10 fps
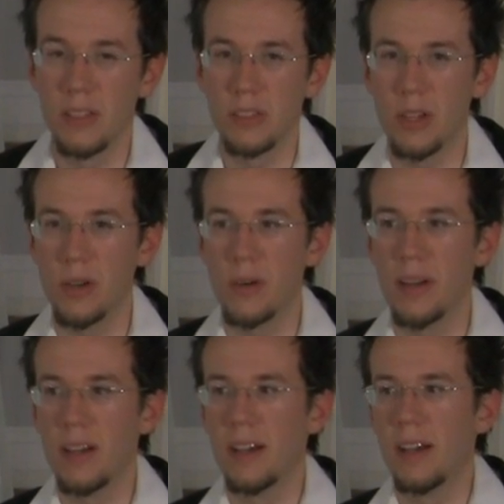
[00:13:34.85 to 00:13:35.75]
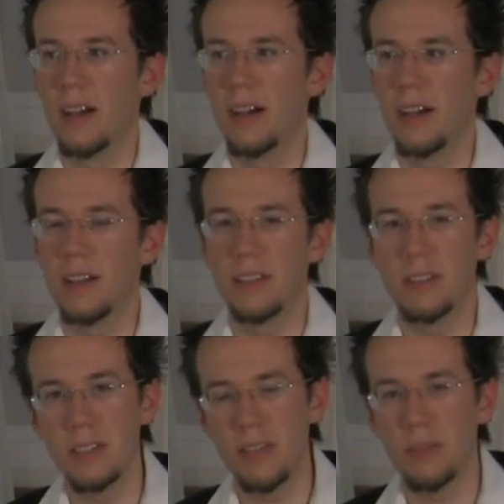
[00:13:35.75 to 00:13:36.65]
So
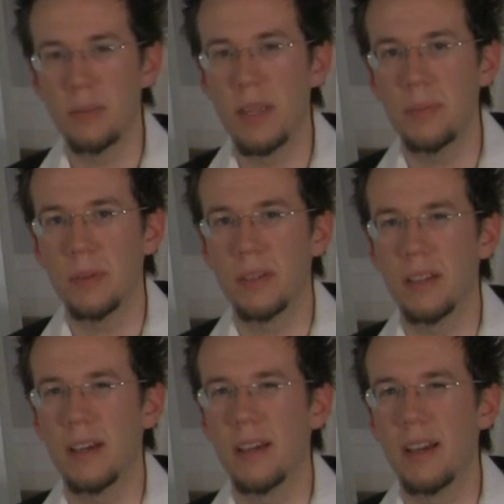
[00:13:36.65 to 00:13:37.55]
there's even people,